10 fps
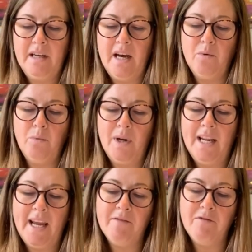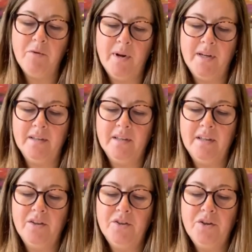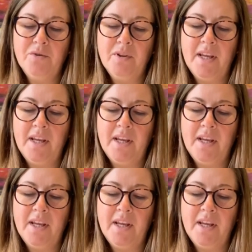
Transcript: and willing everyone to know the